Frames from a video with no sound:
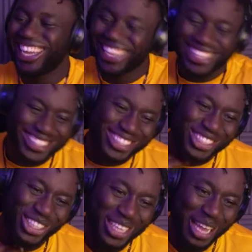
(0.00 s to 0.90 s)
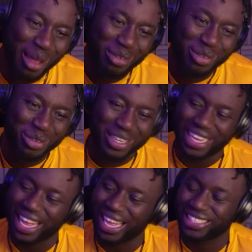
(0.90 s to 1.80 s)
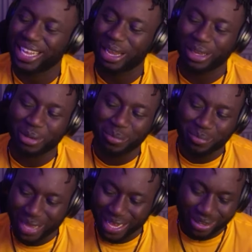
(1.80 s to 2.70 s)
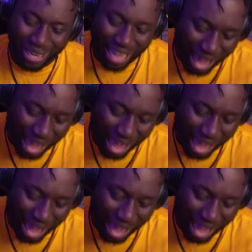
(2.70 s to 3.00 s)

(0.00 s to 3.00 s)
This is just everywhere. It has that little metal